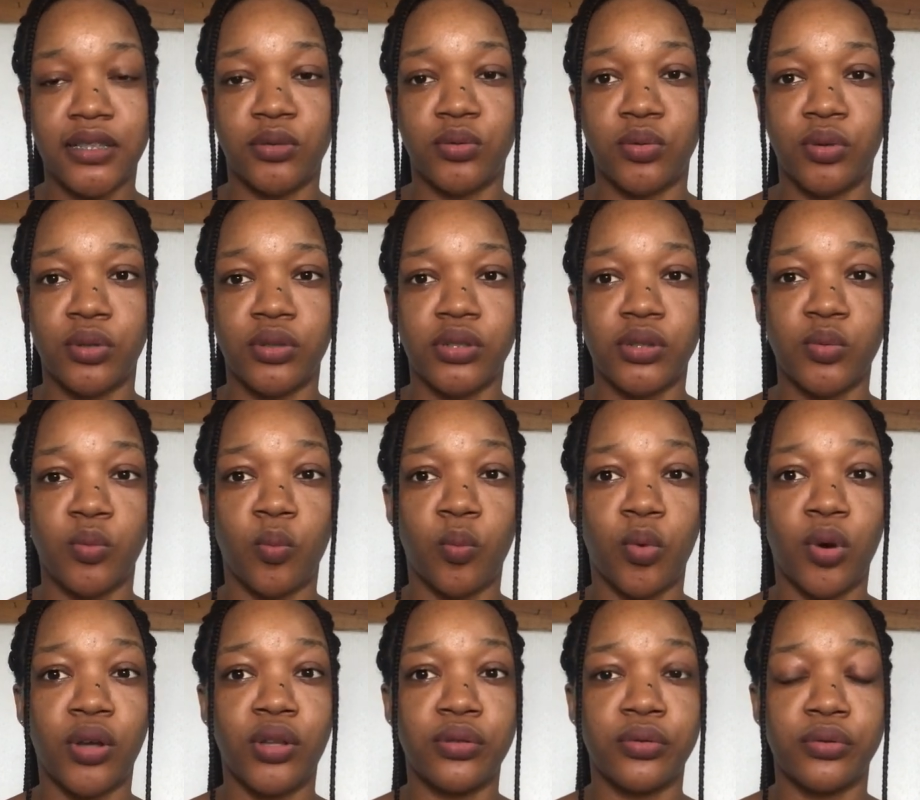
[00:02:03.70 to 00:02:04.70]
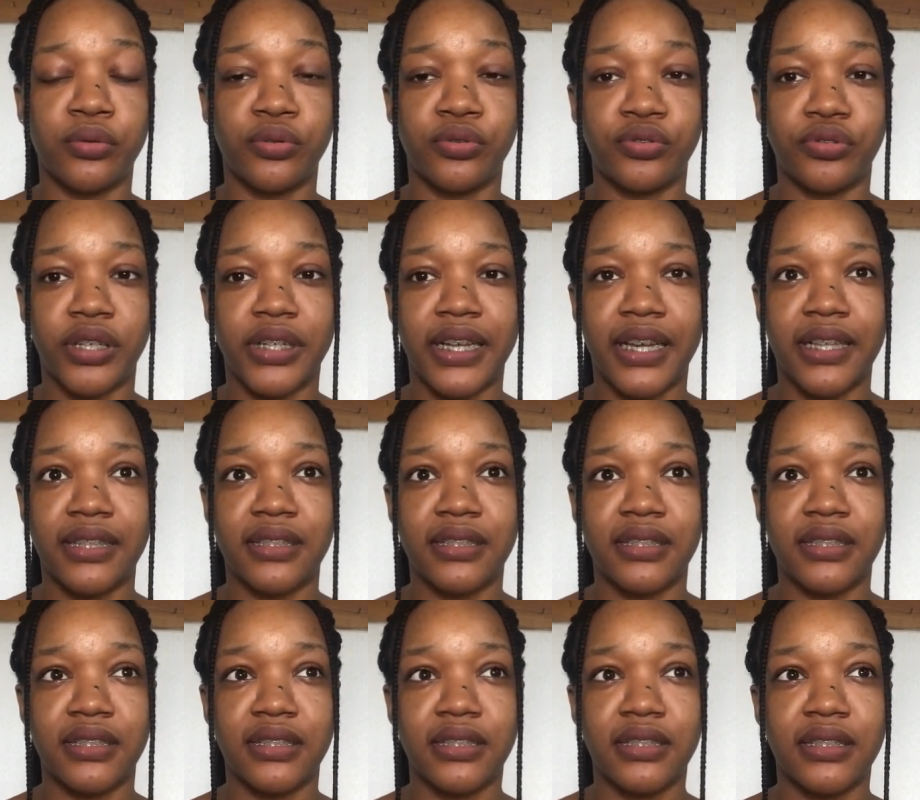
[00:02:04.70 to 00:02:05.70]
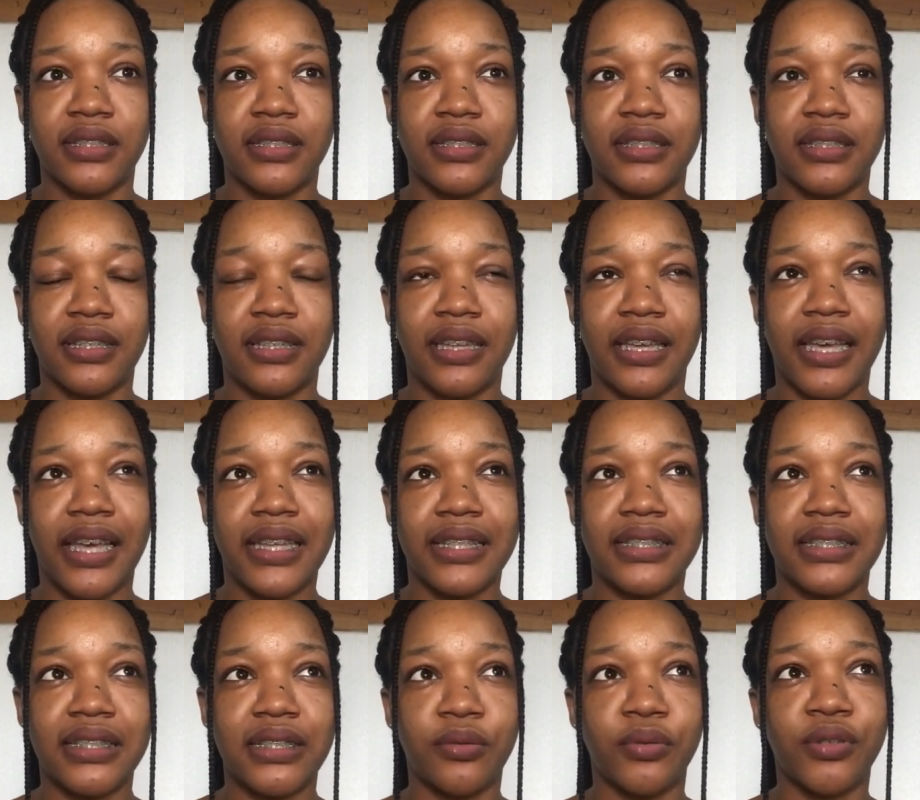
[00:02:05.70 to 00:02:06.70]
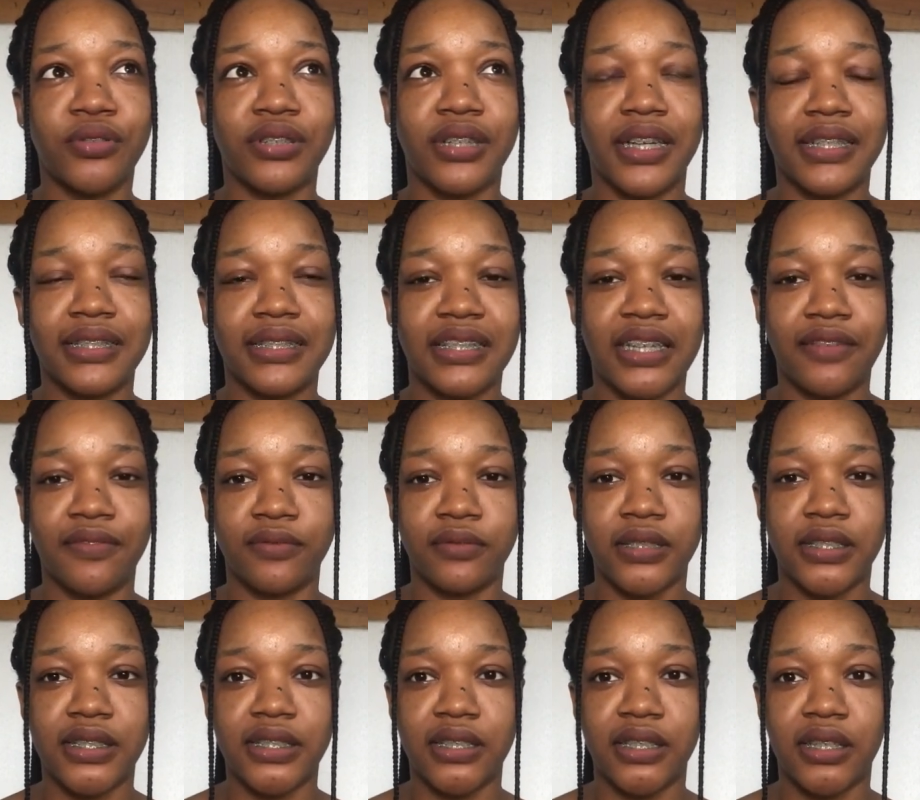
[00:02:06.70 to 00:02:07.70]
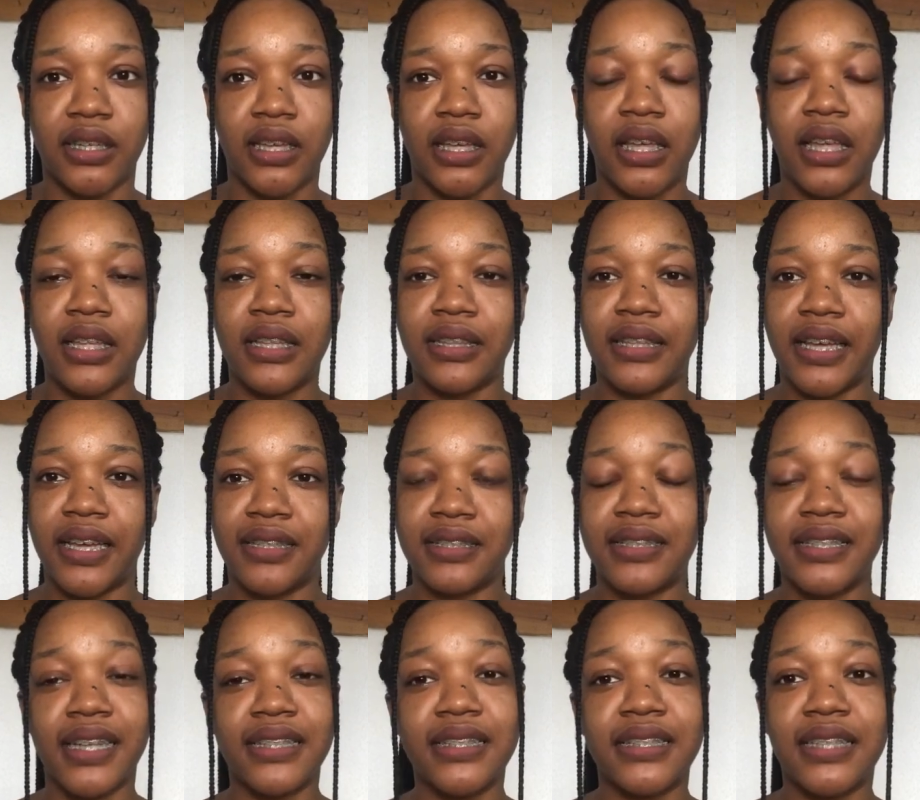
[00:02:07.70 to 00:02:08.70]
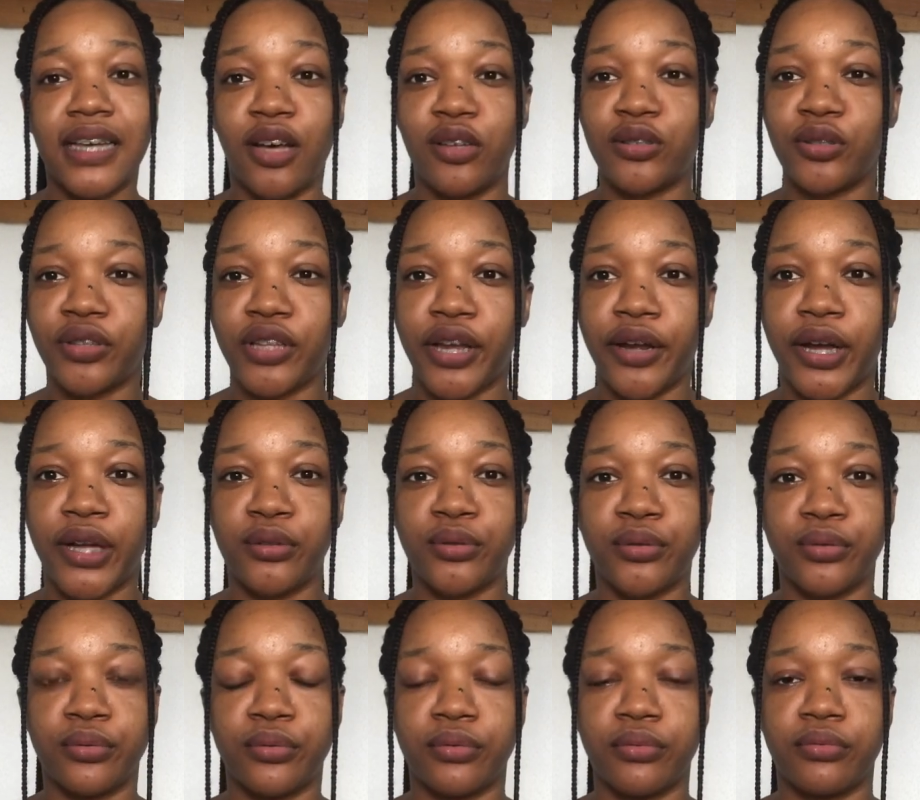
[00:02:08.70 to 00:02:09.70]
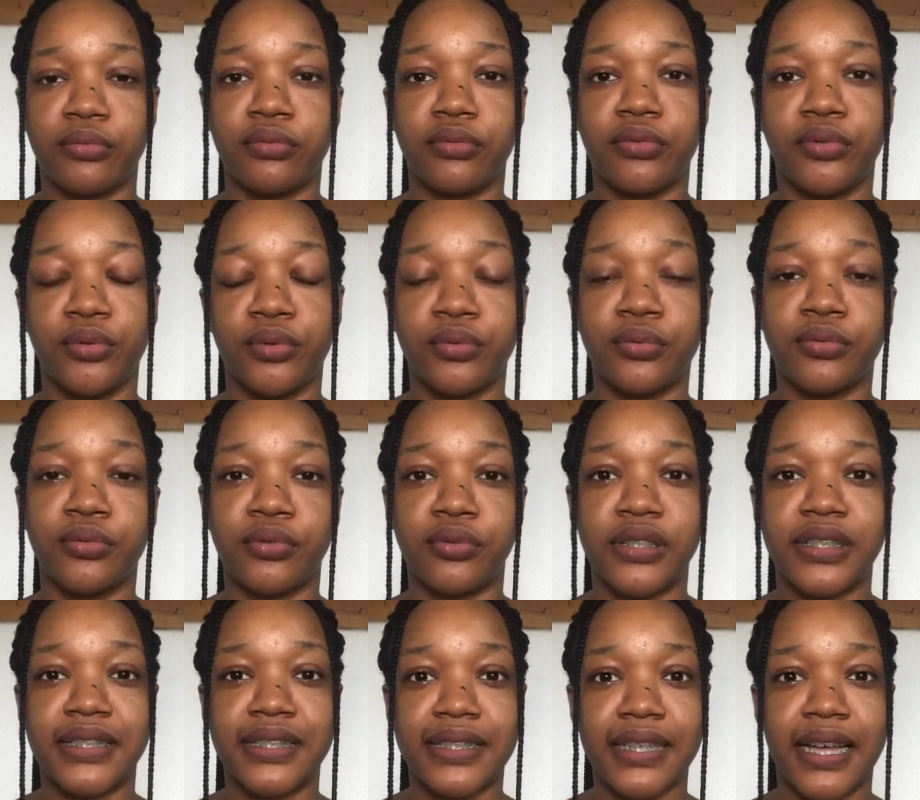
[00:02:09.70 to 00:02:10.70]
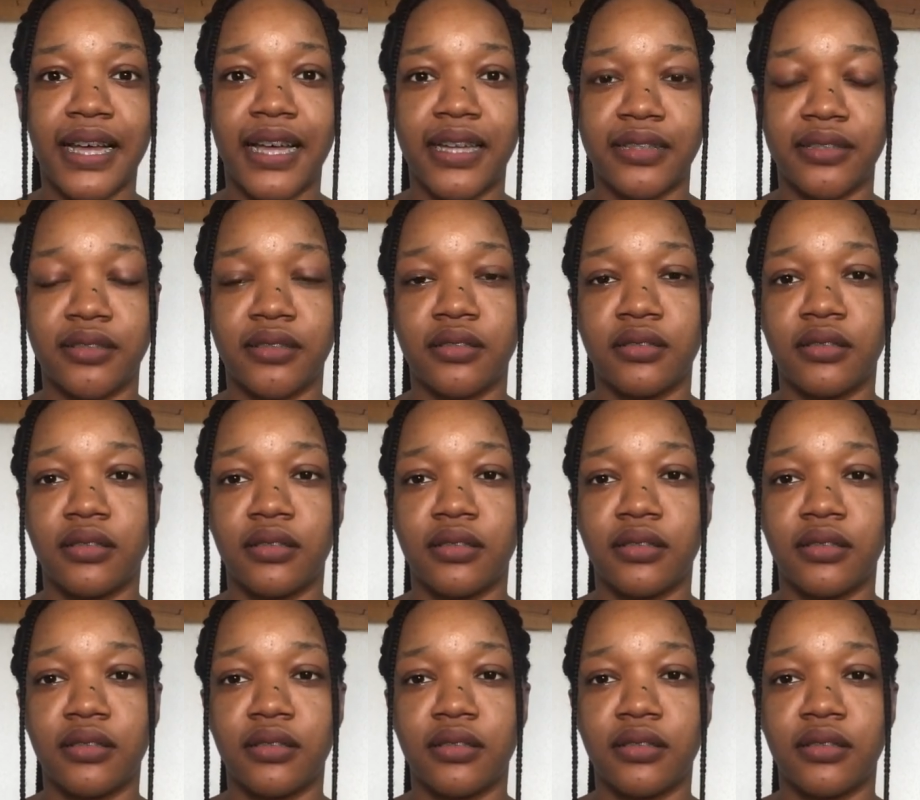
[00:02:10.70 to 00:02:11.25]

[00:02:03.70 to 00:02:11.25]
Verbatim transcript: it was 180 170 then 30,000 naira to you know do the scan